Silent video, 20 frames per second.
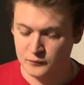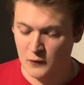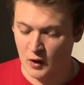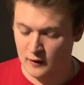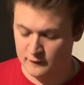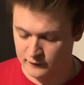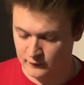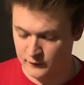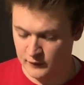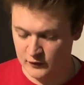
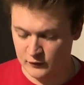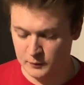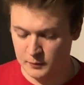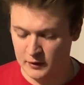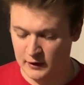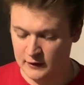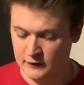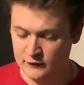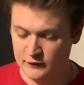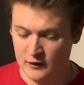off of this
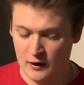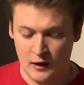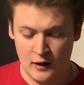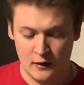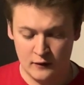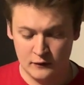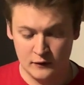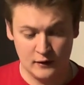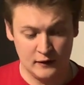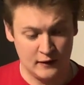piece.
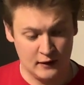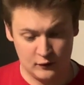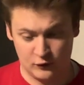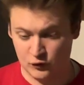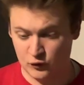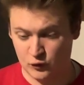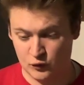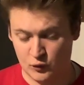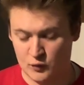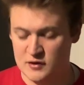This
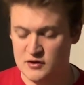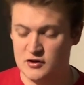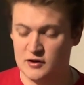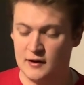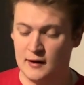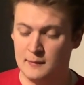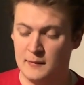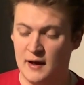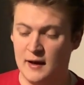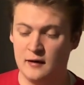was
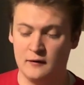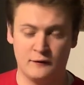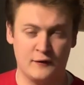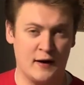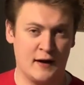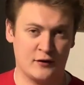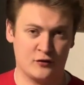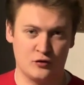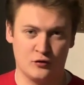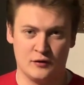originally
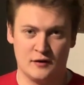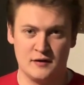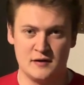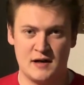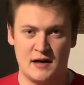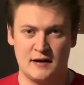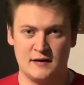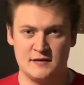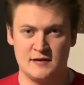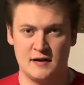manufactured in
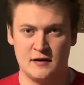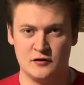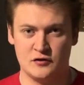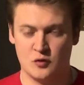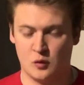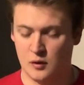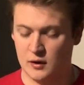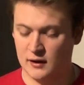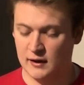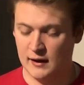
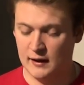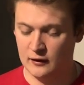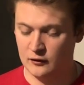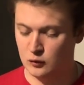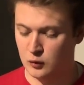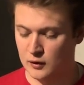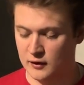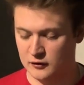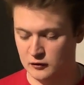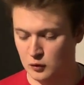1928,
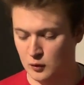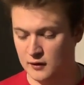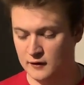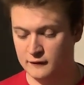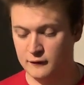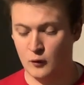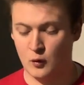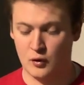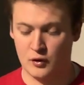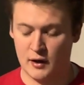
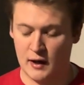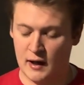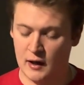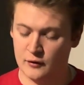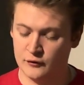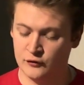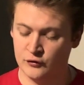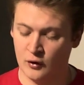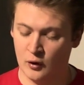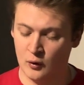2024 now,
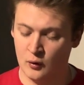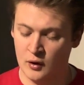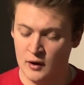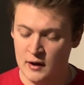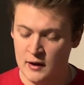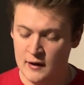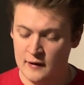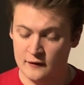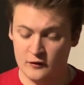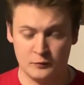so
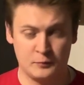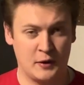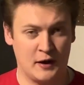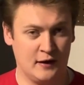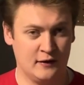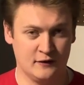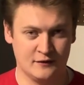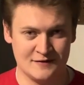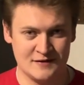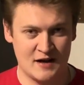this
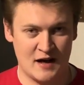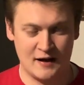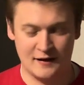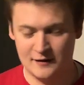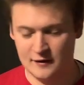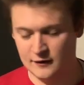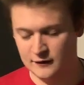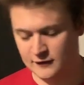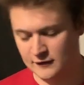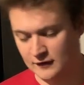paint is
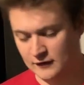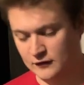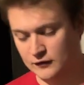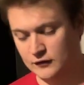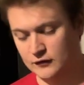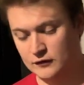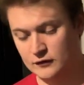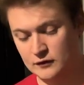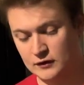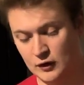
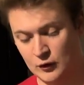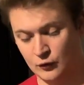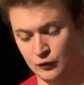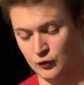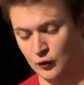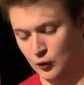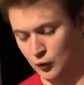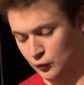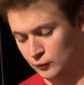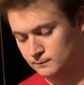96 years
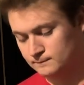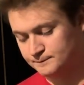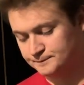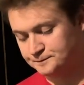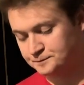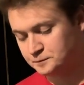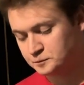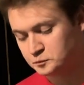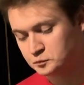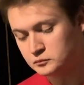old.
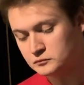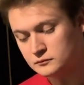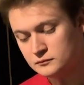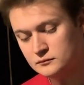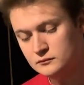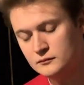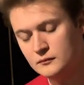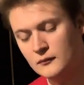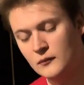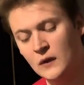
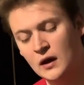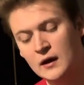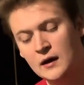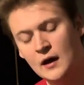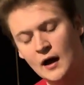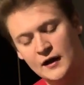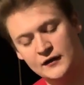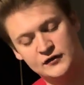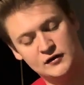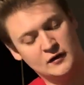
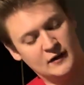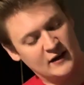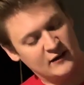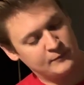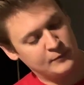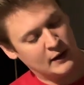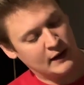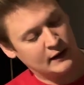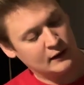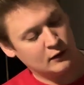I still
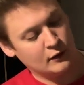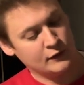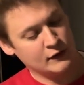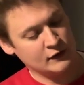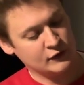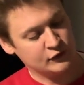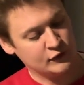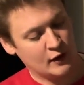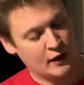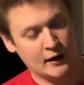have paint on
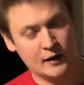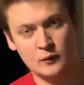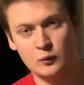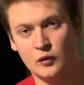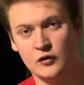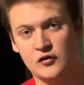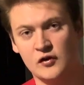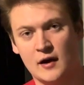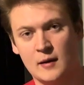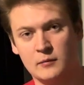this side,
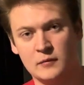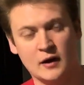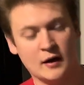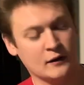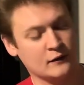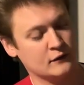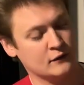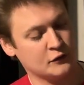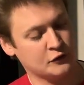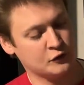which I'm
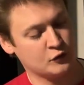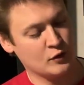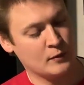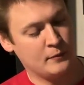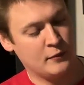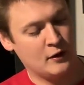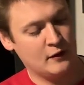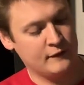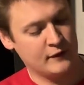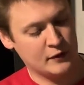yet to strip
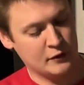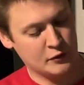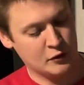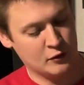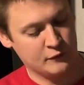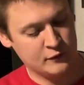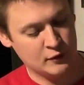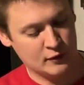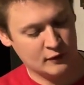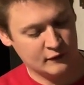off. I don't know
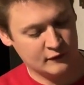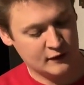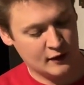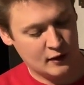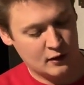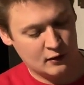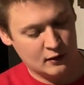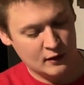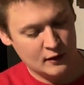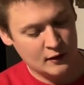if you can
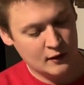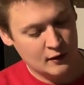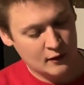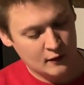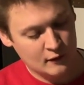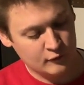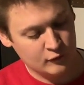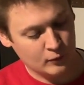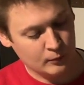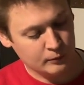tell
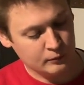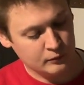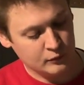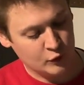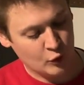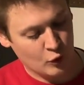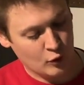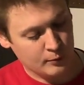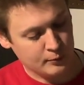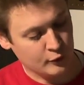from
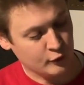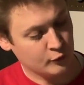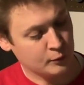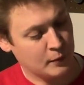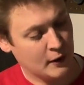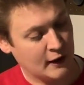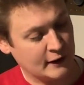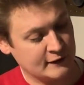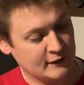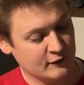your
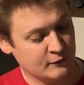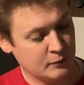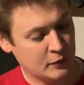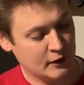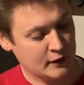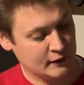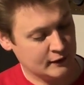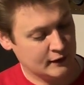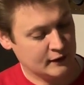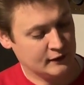perspective, but
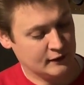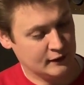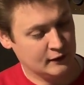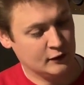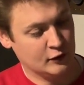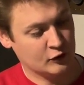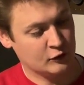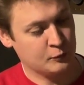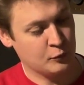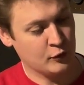it
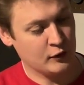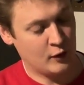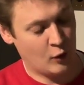looks pretty